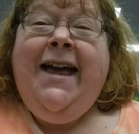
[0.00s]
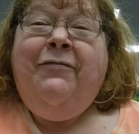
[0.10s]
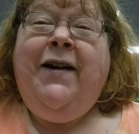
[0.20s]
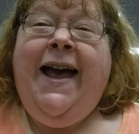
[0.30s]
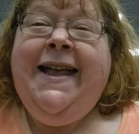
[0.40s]
Hey
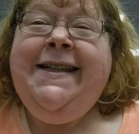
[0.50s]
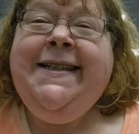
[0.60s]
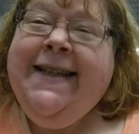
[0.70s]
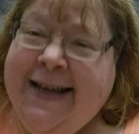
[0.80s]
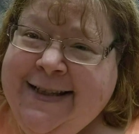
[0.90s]

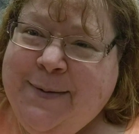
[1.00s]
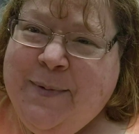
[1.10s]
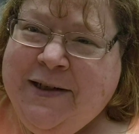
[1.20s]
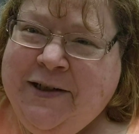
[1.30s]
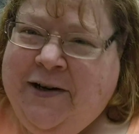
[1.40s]
friends, it's
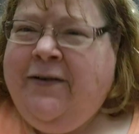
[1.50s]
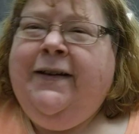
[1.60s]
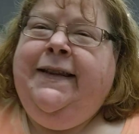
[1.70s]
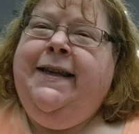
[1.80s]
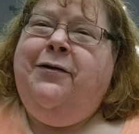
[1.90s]
Miss
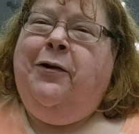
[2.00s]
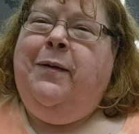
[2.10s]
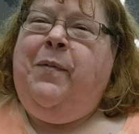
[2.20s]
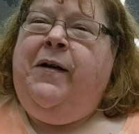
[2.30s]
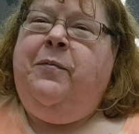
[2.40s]
Cheryl at the
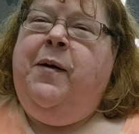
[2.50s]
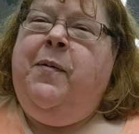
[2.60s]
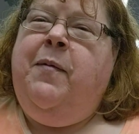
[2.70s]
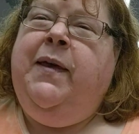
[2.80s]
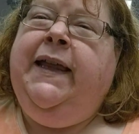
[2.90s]
North Baltimore
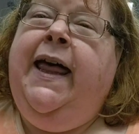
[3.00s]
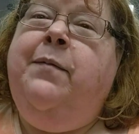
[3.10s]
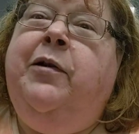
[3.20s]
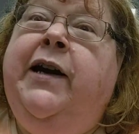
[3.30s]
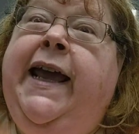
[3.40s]
Public
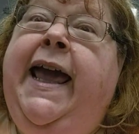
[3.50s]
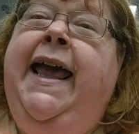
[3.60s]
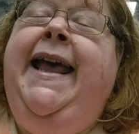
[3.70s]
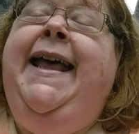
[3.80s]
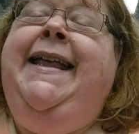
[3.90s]
Library
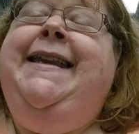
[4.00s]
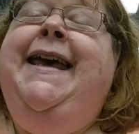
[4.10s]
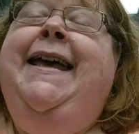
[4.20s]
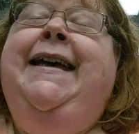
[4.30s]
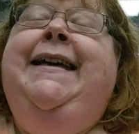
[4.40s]
and
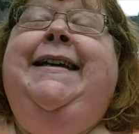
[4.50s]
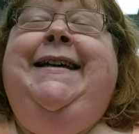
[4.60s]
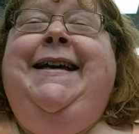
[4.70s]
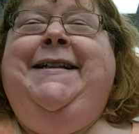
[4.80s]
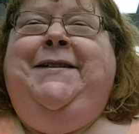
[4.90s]

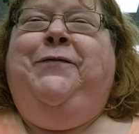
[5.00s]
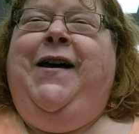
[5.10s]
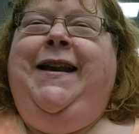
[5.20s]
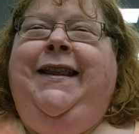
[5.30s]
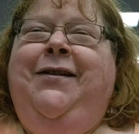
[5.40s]
it's
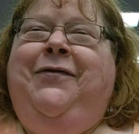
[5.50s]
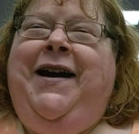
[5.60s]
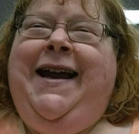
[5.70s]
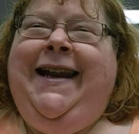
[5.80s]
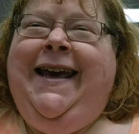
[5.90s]
finally
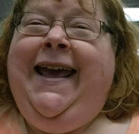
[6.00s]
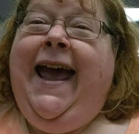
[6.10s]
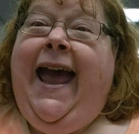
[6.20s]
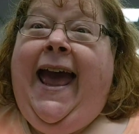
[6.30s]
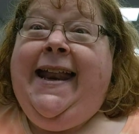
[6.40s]
Friday
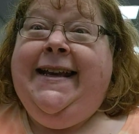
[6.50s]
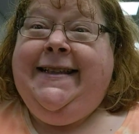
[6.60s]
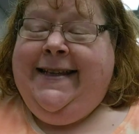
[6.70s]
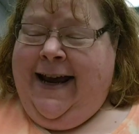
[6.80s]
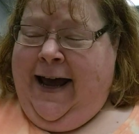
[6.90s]
and
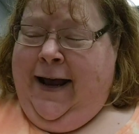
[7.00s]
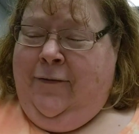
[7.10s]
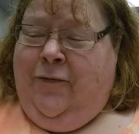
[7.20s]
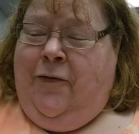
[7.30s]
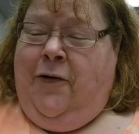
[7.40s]
it's
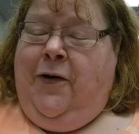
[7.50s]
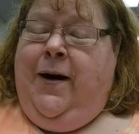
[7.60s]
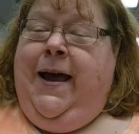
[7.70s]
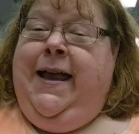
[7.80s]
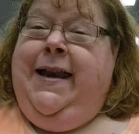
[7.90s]
time
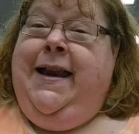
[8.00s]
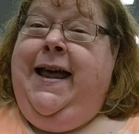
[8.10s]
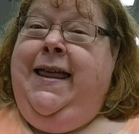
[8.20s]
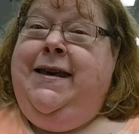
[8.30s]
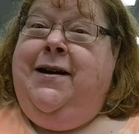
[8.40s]
for
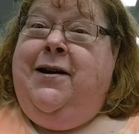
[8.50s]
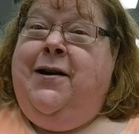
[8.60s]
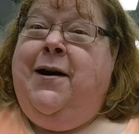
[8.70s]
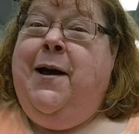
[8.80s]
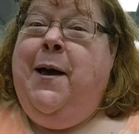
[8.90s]

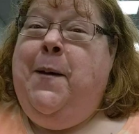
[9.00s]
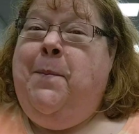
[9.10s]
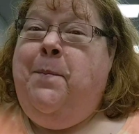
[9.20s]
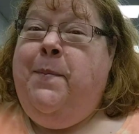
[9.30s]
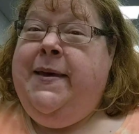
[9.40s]
another
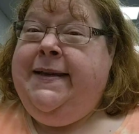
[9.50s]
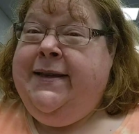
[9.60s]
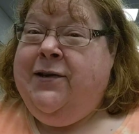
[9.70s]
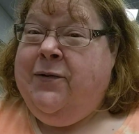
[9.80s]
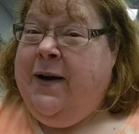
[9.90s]

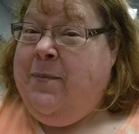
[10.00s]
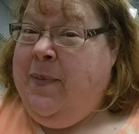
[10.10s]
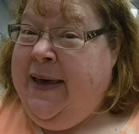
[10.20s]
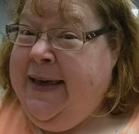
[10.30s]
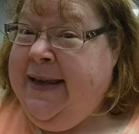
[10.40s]
mystery
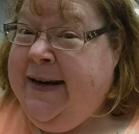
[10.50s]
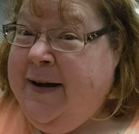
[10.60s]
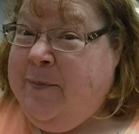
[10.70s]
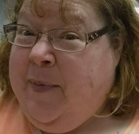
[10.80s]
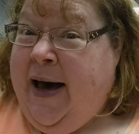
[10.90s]
pin
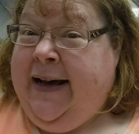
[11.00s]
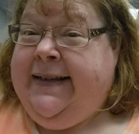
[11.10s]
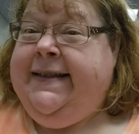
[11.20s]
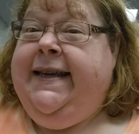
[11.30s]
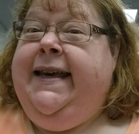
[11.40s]

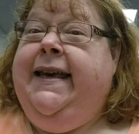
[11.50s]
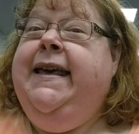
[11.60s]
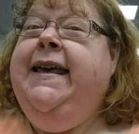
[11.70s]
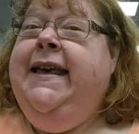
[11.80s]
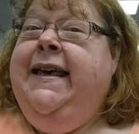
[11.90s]
unboxing.
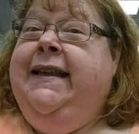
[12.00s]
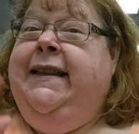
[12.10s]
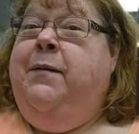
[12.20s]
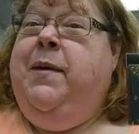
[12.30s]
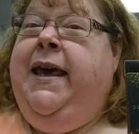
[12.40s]

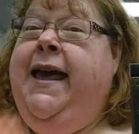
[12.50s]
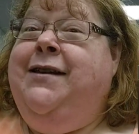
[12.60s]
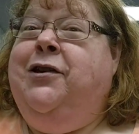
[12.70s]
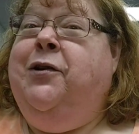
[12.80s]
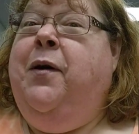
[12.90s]
Let me
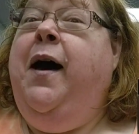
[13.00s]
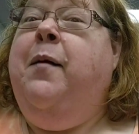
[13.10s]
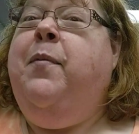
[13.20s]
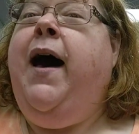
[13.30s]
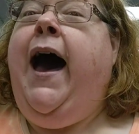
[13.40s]
catch you
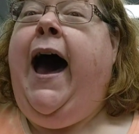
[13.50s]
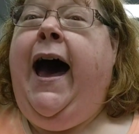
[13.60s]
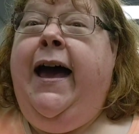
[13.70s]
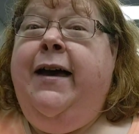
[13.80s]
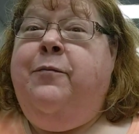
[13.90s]
up.
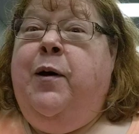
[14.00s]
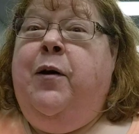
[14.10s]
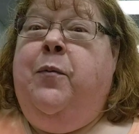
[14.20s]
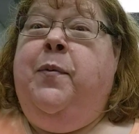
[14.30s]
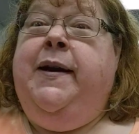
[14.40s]
I am
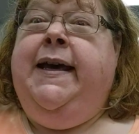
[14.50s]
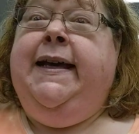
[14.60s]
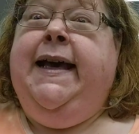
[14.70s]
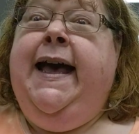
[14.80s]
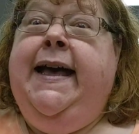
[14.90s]

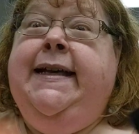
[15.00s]
opening